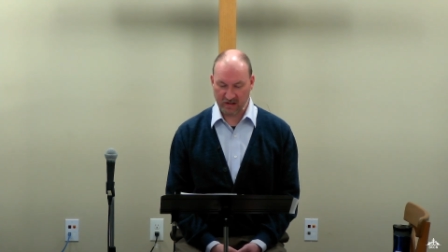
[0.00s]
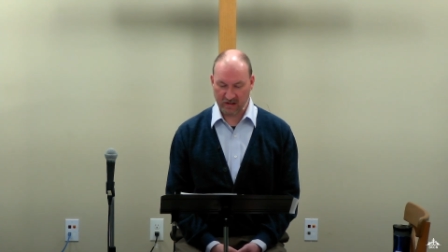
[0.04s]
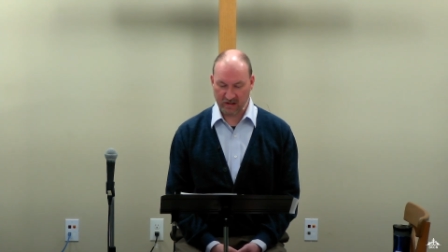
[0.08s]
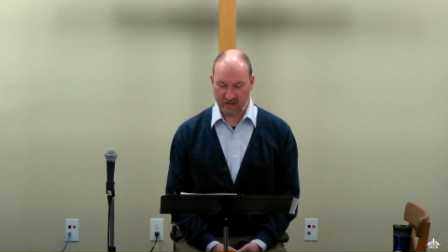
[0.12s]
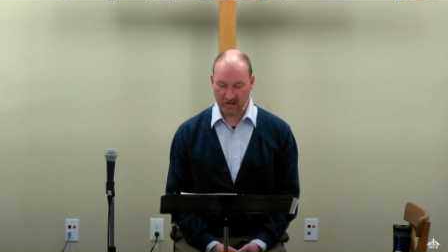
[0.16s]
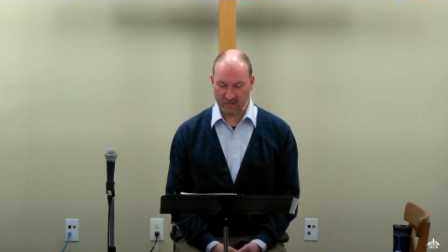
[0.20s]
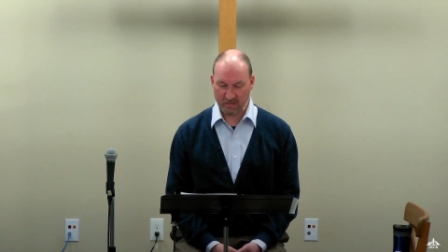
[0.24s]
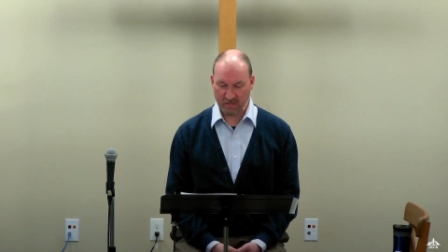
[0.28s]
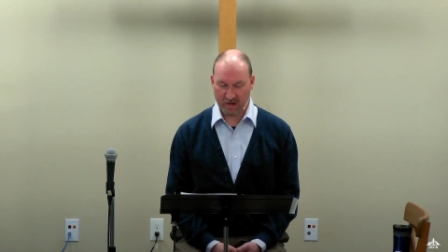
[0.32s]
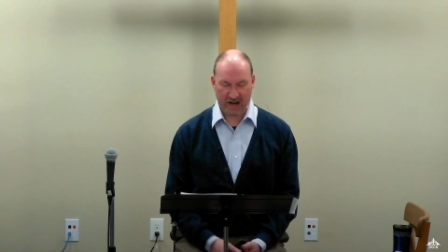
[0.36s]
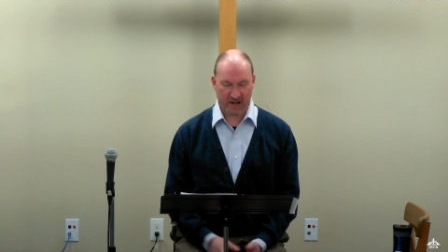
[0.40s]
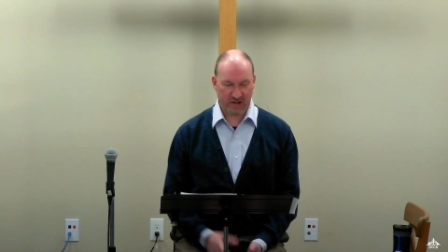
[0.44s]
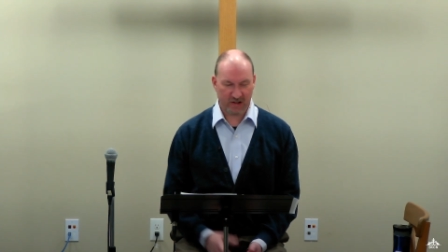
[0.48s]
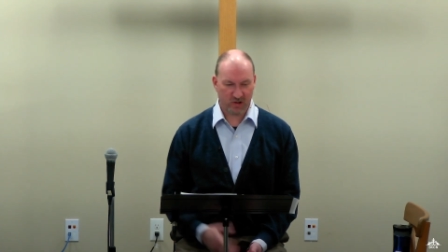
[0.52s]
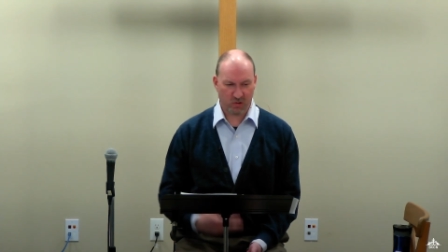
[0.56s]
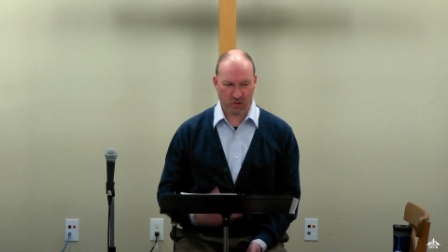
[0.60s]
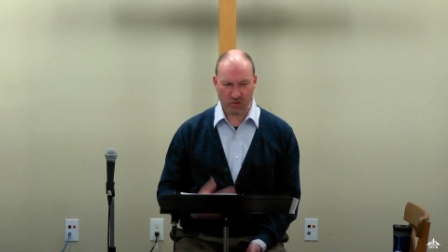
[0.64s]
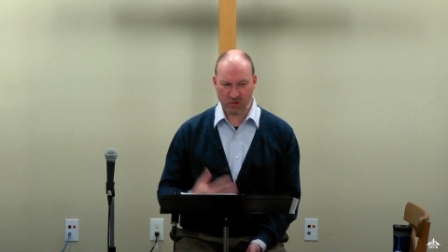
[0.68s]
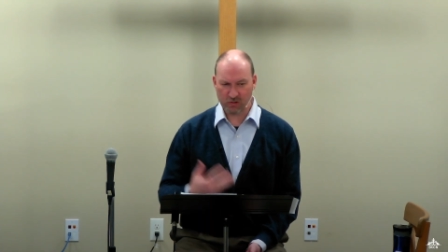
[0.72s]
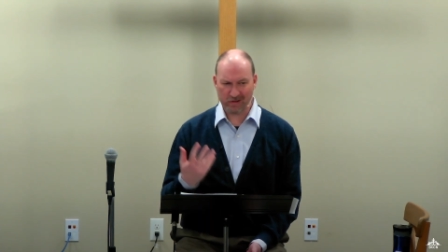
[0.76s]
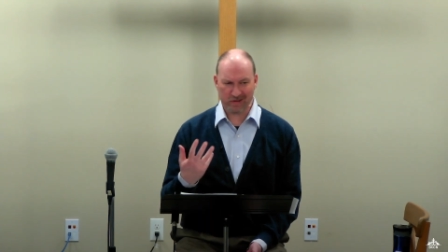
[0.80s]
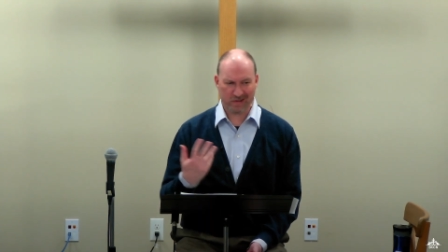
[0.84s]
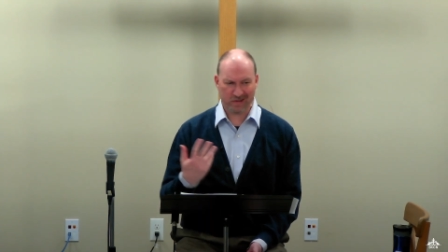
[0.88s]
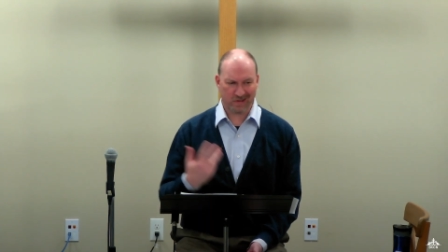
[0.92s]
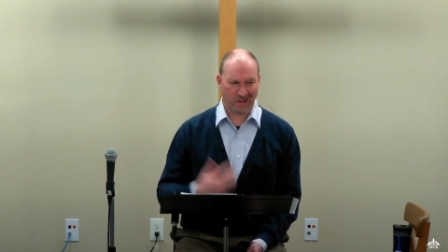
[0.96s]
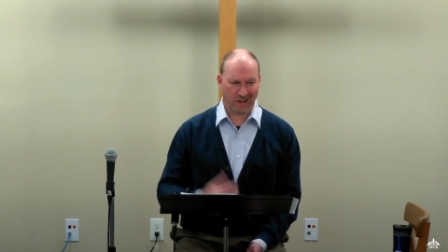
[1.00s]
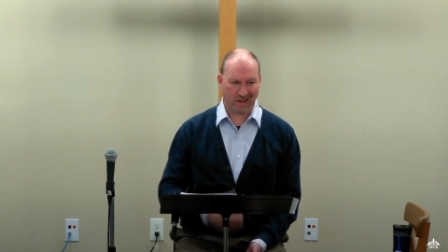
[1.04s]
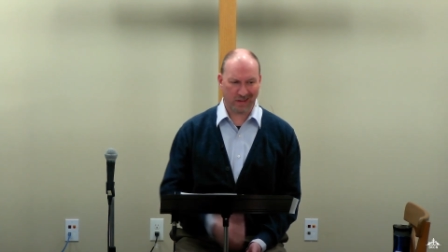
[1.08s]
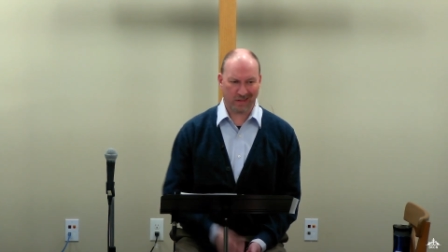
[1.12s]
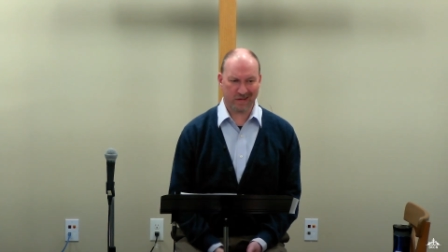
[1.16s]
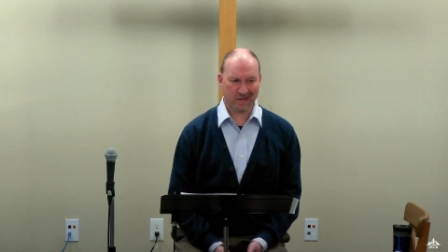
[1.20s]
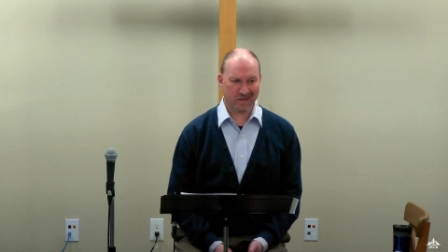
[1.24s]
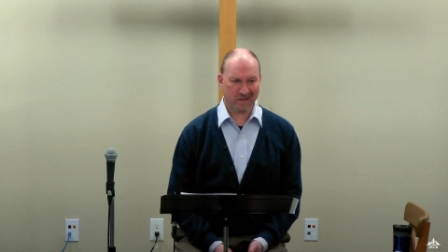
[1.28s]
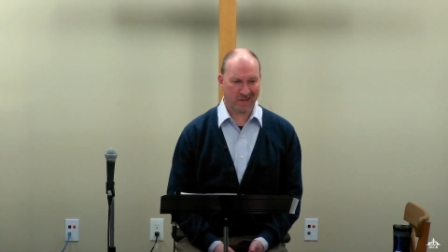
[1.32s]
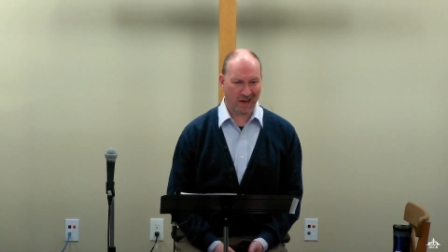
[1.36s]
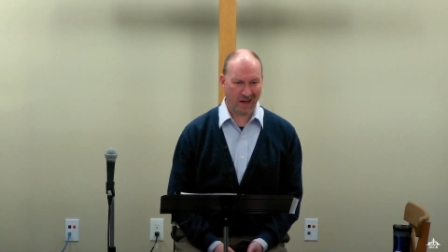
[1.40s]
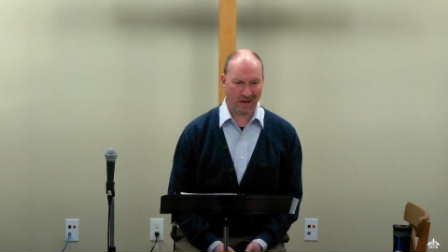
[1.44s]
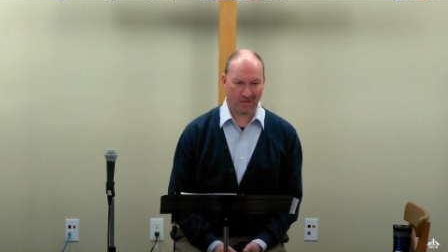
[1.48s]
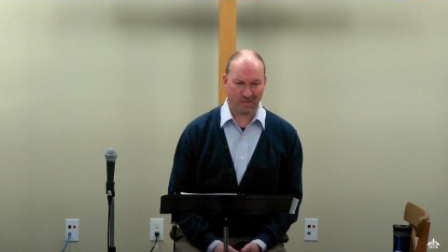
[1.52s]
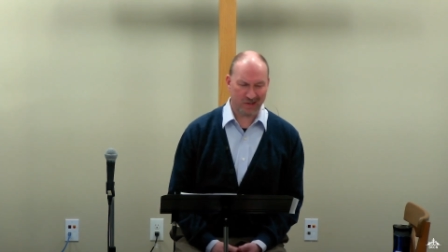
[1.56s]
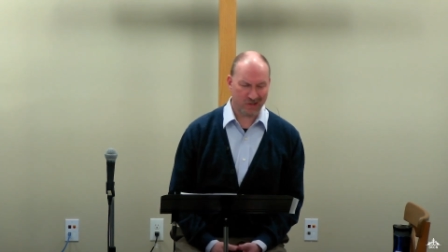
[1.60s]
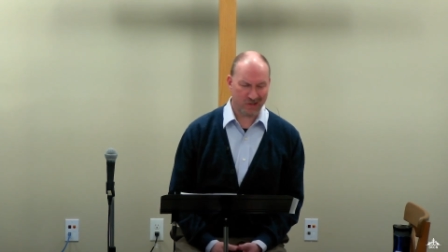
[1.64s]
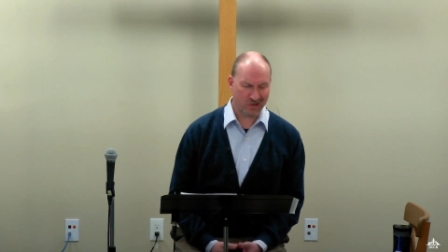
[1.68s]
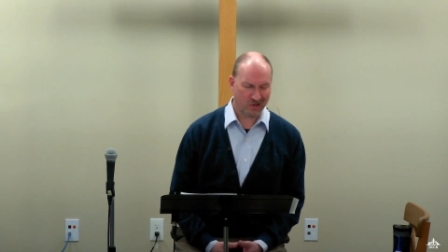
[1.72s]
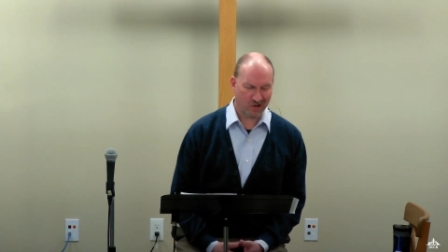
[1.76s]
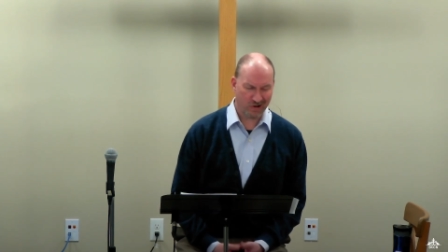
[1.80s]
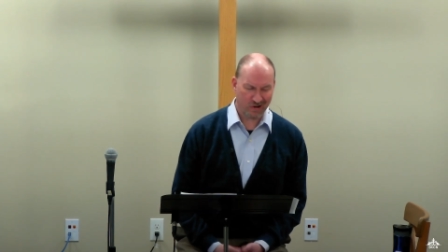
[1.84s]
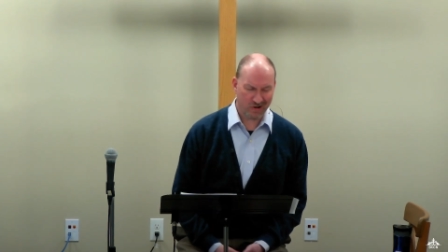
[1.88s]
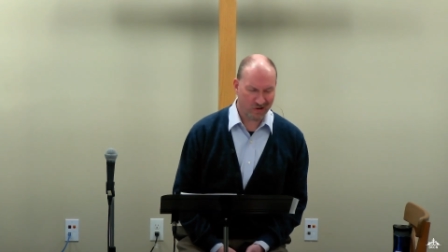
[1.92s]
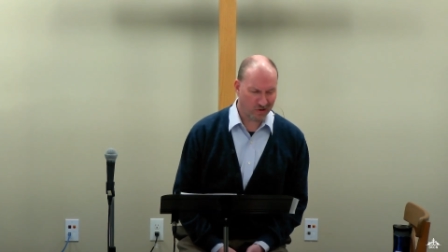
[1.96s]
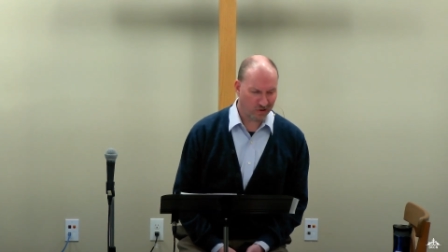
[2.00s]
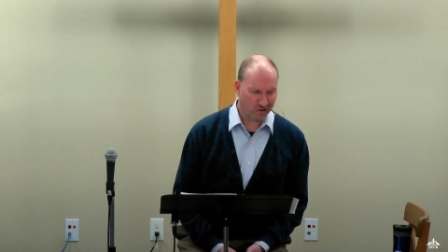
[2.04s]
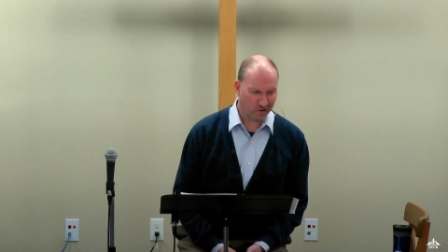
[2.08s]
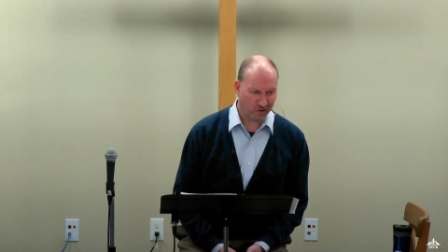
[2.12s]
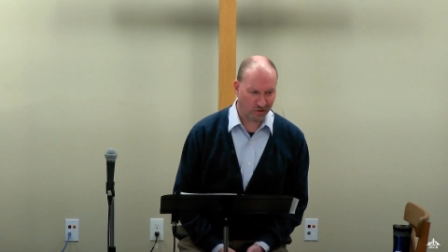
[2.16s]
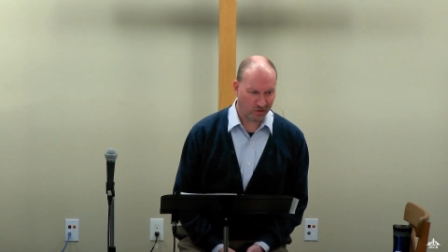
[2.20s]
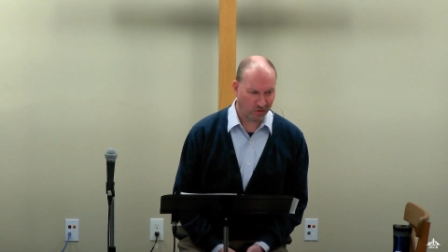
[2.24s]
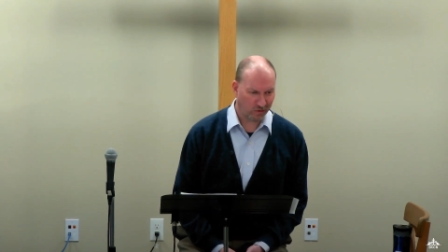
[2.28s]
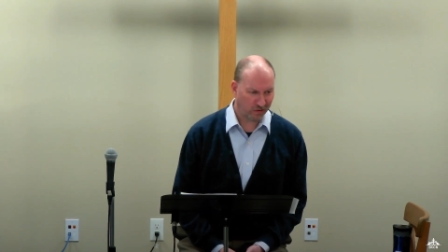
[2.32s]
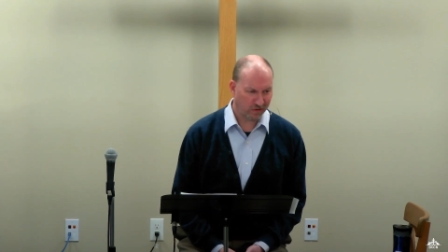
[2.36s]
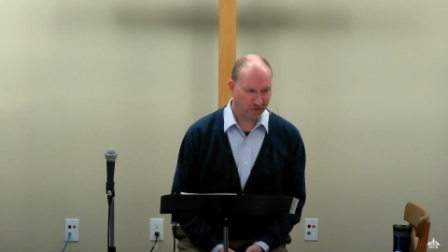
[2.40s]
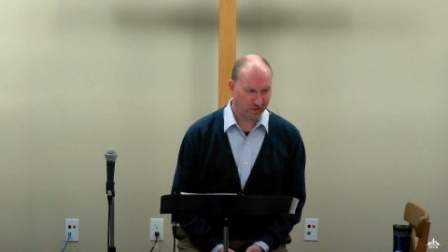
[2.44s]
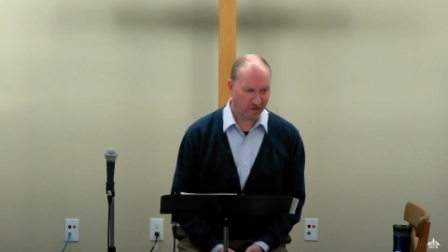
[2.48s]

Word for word: My truth is not the same as your truth.